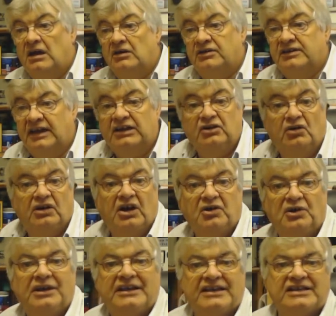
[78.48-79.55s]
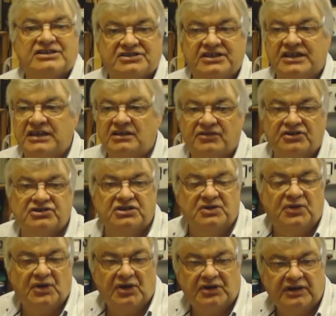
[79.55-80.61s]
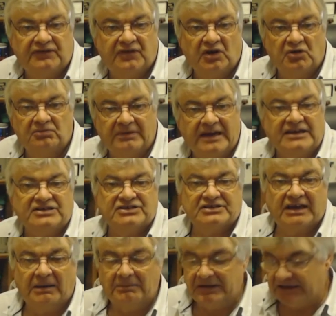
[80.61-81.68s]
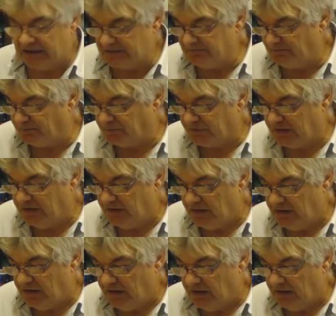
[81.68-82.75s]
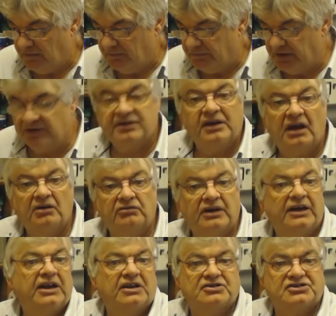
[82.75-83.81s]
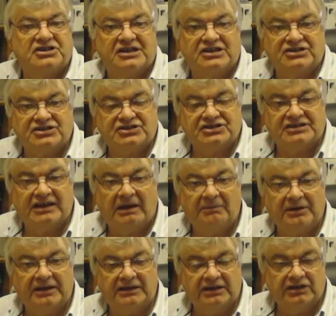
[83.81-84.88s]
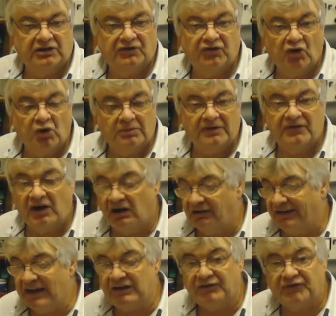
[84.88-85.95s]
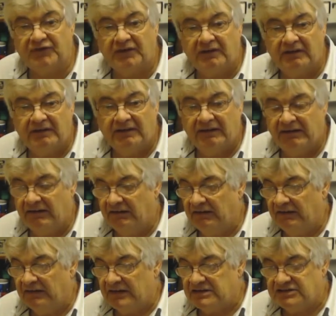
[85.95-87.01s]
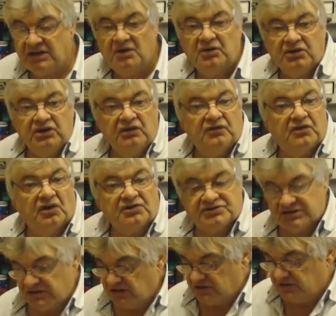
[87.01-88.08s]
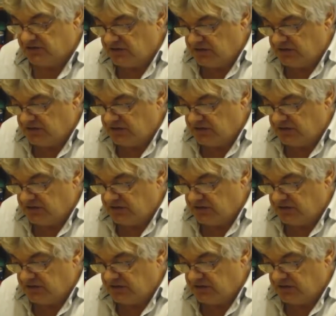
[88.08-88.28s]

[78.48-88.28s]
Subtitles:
okay, not only is the 230 volt mains coming in, but radio stations are coming in the form of RF. So you've got to